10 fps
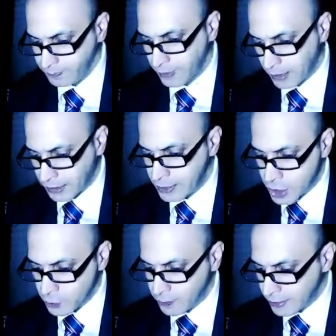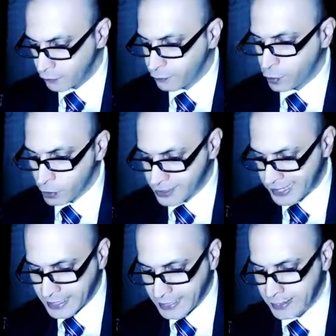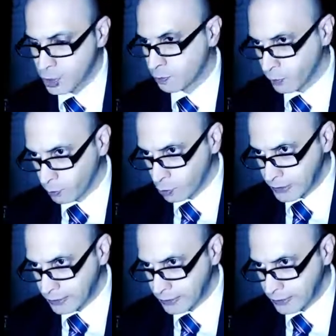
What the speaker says: and he spent 4 decades promoting